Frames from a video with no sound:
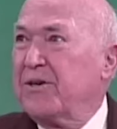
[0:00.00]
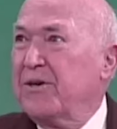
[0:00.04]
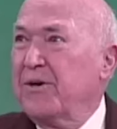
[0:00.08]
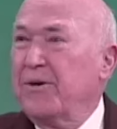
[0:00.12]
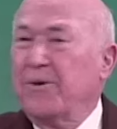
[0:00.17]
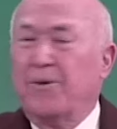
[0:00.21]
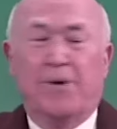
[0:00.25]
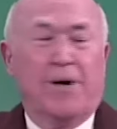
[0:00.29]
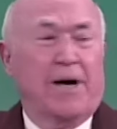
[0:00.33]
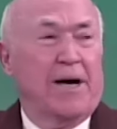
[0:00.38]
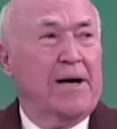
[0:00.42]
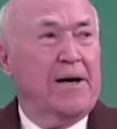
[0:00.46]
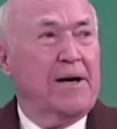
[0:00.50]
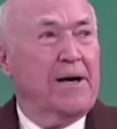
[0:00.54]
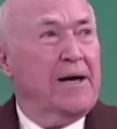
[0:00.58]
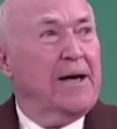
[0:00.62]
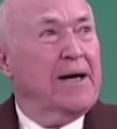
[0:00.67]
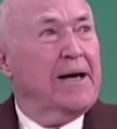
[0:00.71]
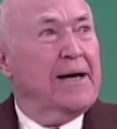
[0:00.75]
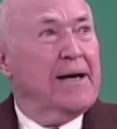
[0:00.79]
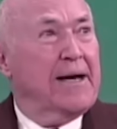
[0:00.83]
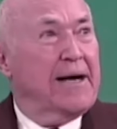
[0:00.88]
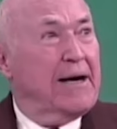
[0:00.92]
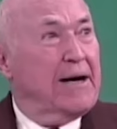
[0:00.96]
to
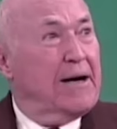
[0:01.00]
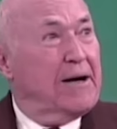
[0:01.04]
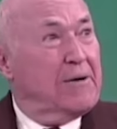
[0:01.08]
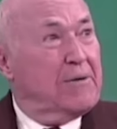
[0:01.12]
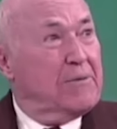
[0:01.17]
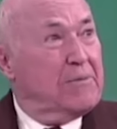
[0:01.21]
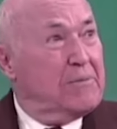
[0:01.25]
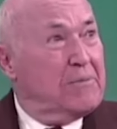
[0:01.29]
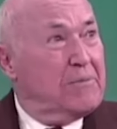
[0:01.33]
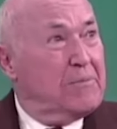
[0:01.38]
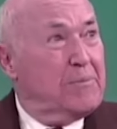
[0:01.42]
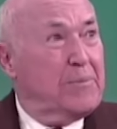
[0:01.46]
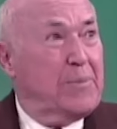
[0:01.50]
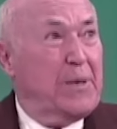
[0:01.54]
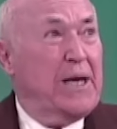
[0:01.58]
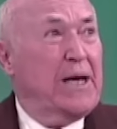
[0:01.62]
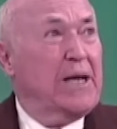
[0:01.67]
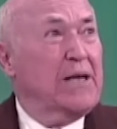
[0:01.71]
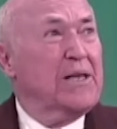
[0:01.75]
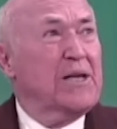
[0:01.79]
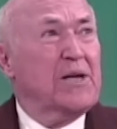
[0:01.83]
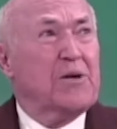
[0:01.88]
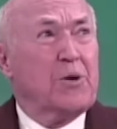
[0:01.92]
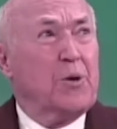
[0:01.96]

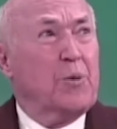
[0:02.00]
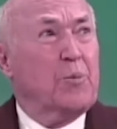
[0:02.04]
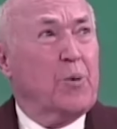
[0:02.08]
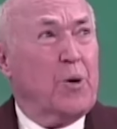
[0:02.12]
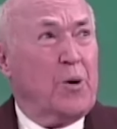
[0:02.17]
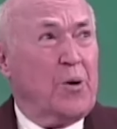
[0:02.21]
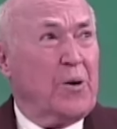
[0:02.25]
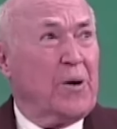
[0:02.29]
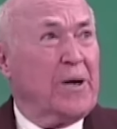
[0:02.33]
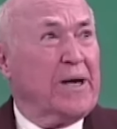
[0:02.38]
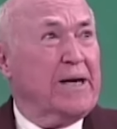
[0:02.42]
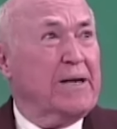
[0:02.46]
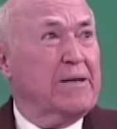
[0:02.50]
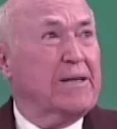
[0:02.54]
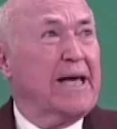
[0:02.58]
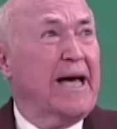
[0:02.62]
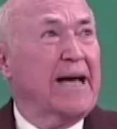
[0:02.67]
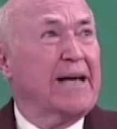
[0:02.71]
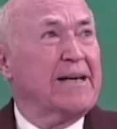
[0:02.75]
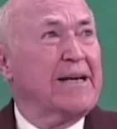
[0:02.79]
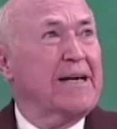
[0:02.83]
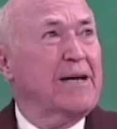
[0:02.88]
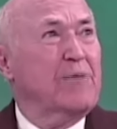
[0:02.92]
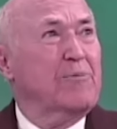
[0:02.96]
be a little worried
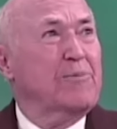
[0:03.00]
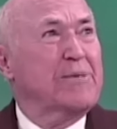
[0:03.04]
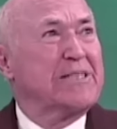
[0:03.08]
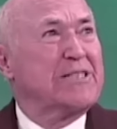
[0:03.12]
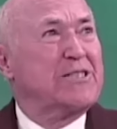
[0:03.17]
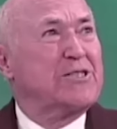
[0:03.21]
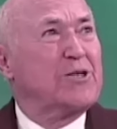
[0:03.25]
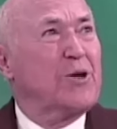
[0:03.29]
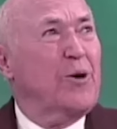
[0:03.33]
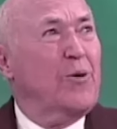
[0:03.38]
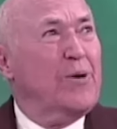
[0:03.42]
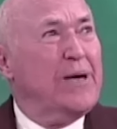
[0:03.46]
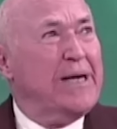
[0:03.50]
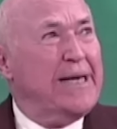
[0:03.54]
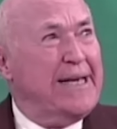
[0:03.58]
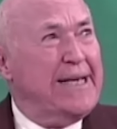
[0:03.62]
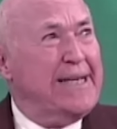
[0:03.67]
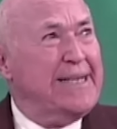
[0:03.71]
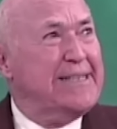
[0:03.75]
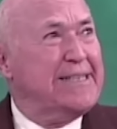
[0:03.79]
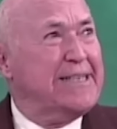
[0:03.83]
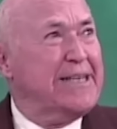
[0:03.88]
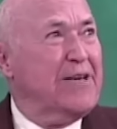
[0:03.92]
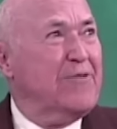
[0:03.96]
that it was so
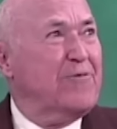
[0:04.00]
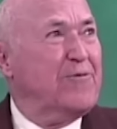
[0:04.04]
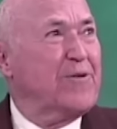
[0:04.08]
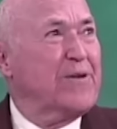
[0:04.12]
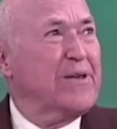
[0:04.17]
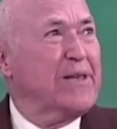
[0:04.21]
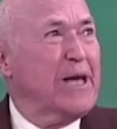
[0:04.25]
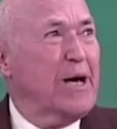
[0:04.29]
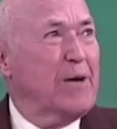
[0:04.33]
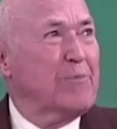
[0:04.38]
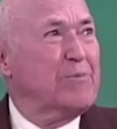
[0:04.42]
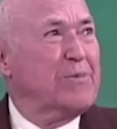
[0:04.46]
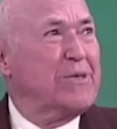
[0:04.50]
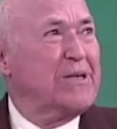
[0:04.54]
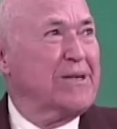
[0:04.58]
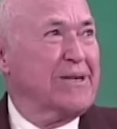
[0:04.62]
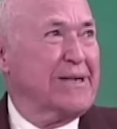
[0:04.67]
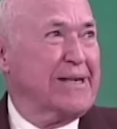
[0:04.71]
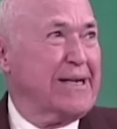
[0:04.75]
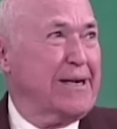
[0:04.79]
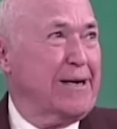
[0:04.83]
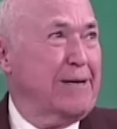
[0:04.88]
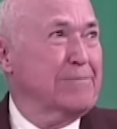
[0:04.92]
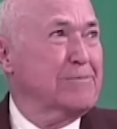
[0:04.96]
easy for them
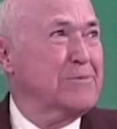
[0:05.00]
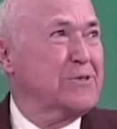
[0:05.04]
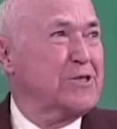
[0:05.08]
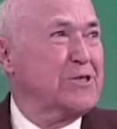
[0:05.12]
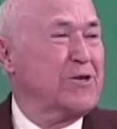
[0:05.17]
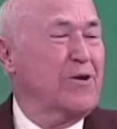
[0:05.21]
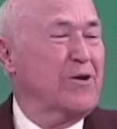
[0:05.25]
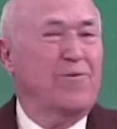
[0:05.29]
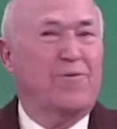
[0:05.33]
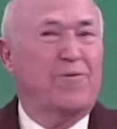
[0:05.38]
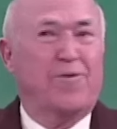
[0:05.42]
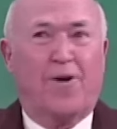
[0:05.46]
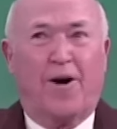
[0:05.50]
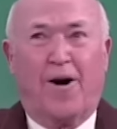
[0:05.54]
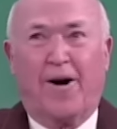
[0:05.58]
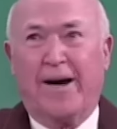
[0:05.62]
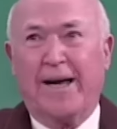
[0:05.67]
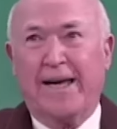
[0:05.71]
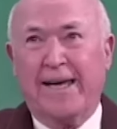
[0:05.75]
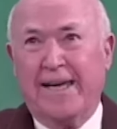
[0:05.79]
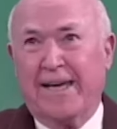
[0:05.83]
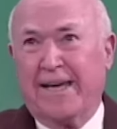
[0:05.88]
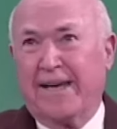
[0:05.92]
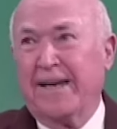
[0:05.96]
to come so
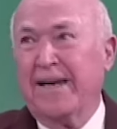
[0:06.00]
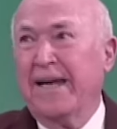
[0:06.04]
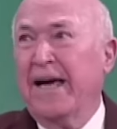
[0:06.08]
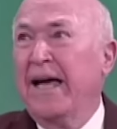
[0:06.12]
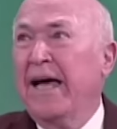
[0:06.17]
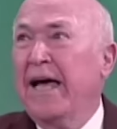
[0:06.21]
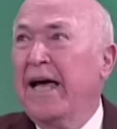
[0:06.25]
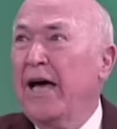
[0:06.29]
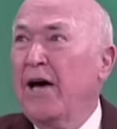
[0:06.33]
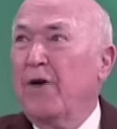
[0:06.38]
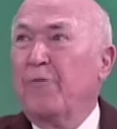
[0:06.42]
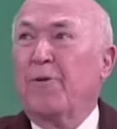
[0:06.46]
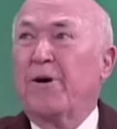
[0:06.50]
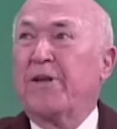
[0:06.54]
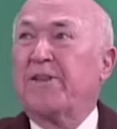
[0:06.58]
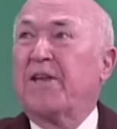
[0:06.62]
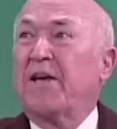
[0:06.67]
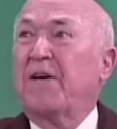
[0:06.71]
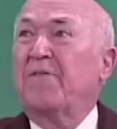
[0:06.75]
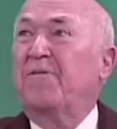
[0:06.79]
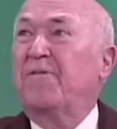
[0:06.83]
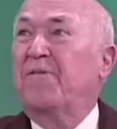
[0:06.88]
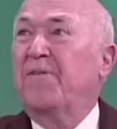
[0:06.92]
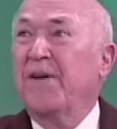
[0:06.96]
far in. And what
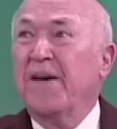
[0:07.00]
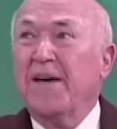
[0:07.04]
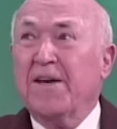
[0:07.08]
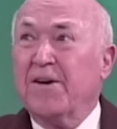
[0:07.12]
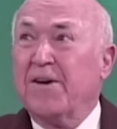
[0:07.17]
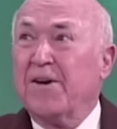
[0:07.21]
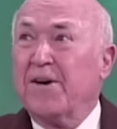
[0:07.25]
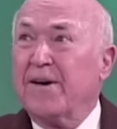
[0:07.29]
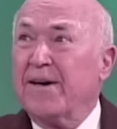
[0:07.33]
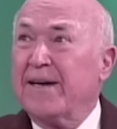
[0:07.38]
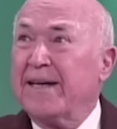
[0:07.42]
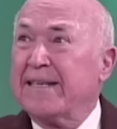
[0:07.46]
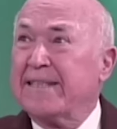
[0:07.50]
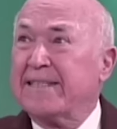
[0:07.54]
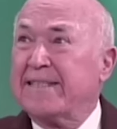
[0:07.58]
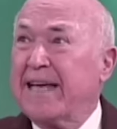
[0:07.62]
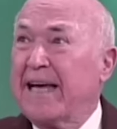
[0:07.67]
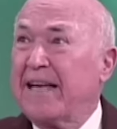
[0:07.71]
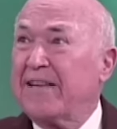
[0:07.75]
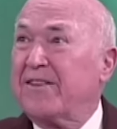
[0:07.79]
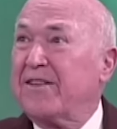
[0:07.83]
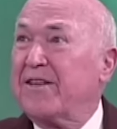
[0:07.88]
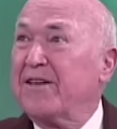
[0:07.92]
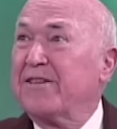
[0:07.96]
they figured is
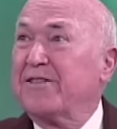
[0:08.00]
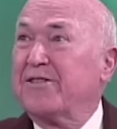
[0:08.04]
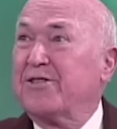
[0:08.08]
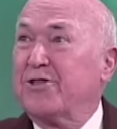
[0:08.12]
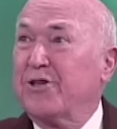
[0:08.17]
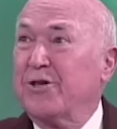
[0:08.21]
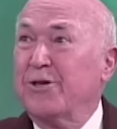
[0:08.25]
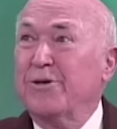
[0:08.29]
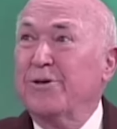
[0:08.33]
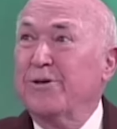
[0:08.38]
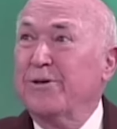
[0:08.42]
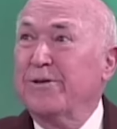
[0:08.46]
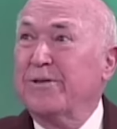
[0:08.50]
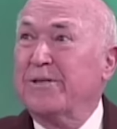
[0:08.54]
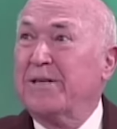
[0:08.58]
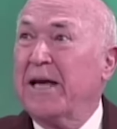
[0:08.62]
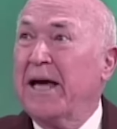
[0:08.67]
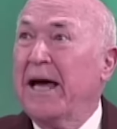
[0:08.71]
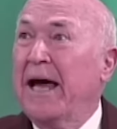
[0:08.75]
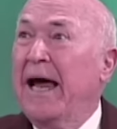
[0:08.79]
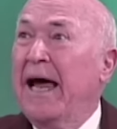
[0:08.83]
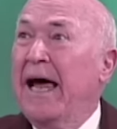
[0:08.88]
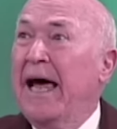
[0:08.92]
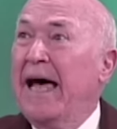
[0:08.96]
that the Jews
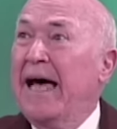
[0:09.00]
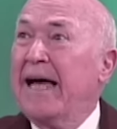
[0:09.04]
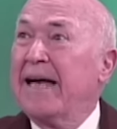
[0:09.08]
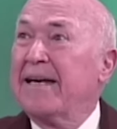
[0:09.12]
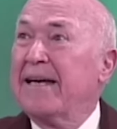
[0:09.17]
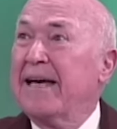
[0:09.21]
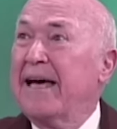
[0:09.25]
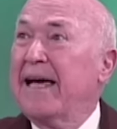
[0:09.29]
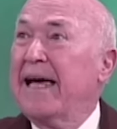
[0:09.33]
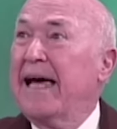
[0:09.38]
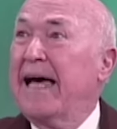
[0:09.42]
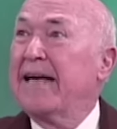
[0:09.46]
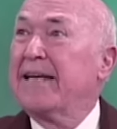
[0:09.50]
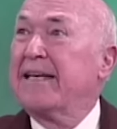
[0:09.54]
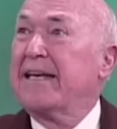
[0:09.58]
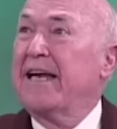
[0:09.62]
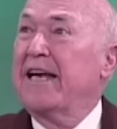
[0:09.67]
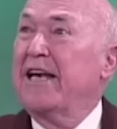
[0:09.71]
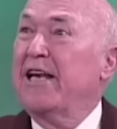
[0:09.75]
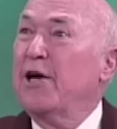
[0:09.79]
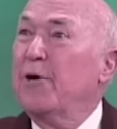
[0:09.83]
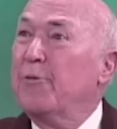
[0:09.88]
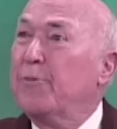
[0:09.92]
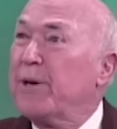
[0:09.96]
had
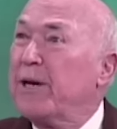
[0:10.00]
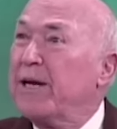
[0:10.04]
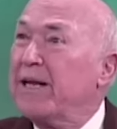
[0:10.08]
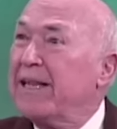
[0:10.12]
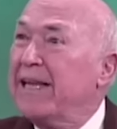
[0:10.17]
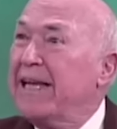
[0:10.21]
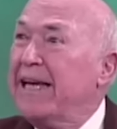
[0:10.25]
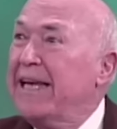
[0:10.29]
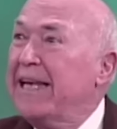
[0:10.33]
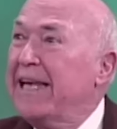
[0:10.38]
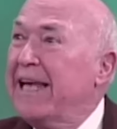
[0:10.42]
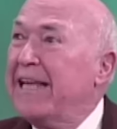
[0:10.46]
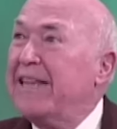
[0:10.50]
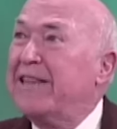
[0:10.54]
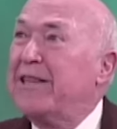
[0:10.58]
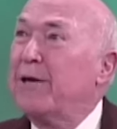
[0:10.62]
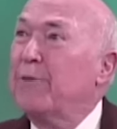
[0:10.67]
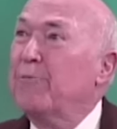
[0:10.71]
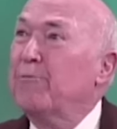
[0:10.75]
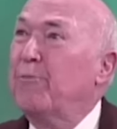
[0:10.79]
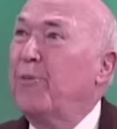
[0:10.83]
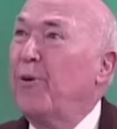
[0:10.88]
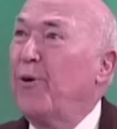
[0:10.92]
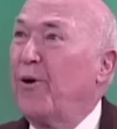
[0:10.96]
deliberately let
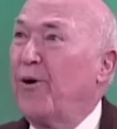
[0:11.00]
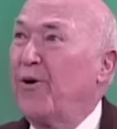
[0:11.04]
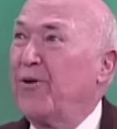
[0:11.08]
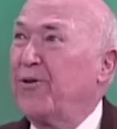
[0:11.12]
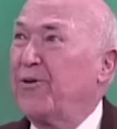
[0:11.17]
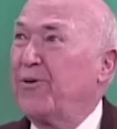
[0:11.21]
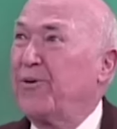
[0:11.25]
them pour